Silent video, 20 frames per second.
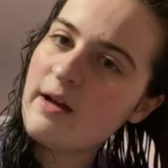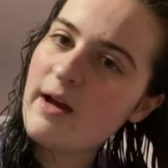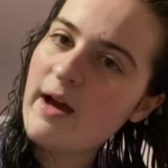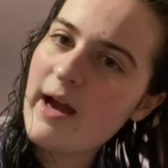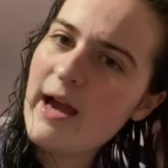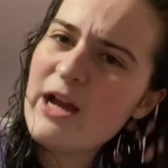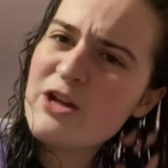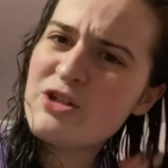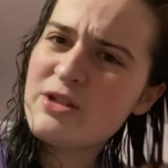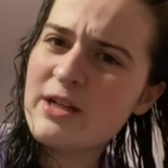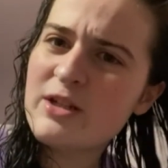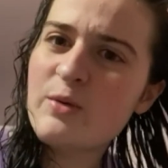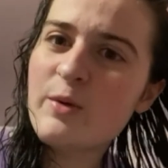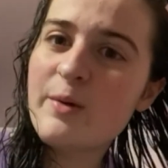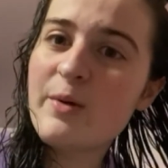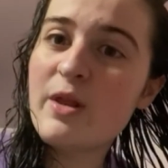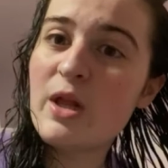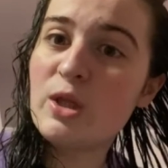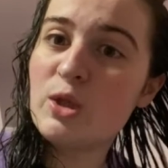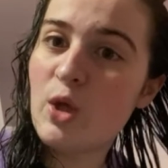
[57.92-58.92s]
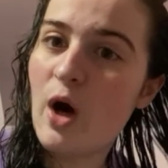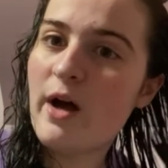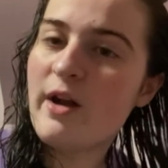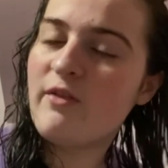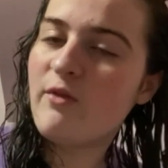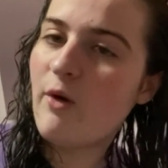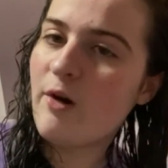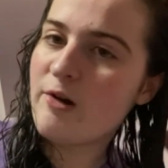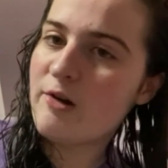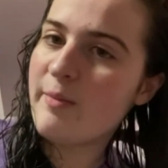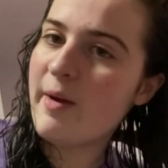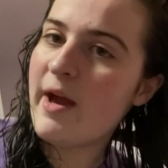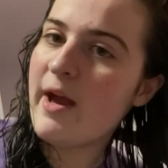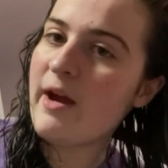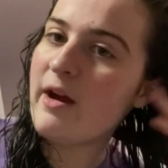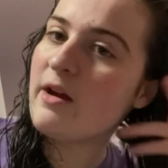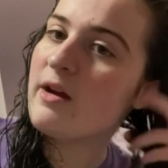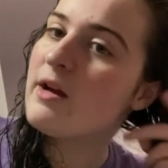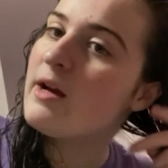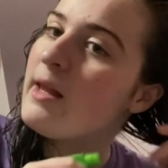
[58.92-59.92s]
I actually like to work with a lot of water in my
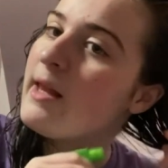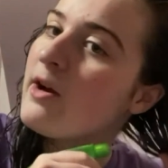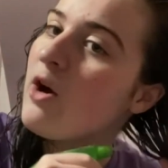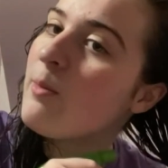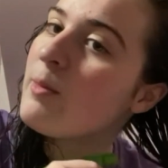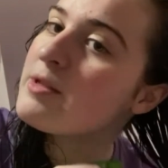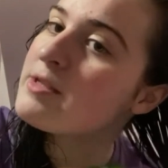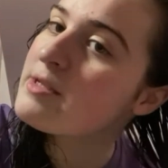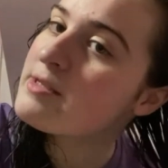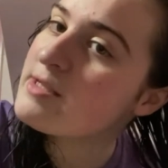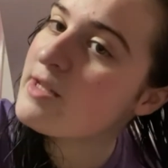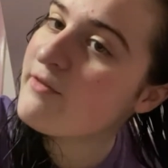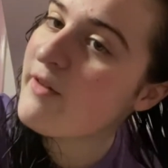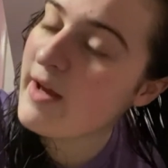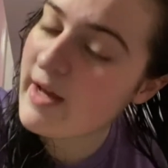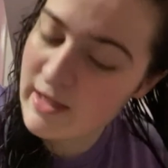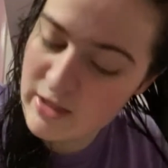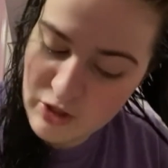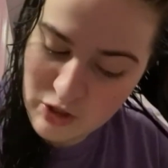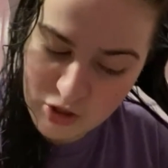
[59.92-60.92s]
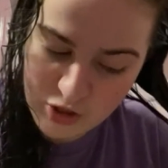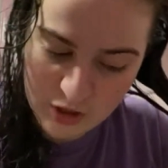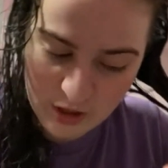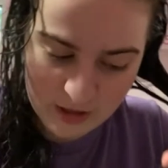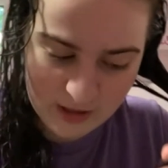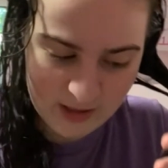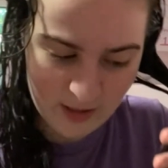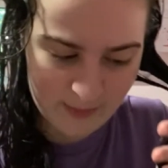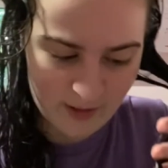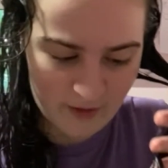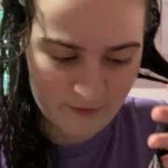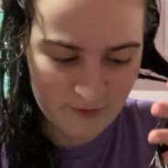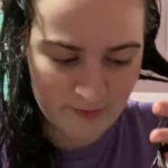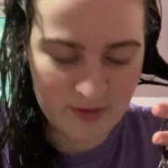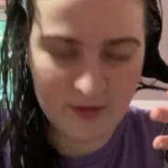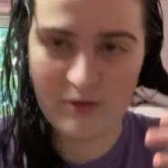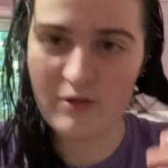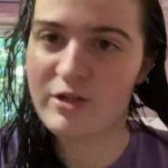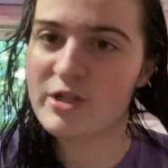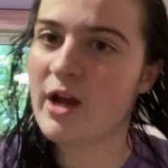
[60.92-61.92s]
hair, like almost as if I had just stepped out from
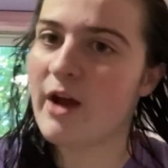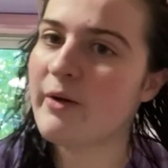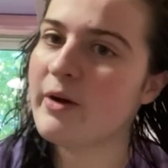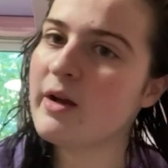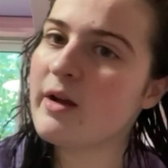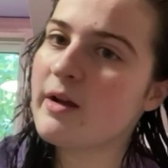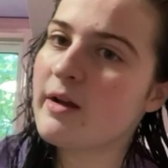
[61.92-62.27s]
under the shower.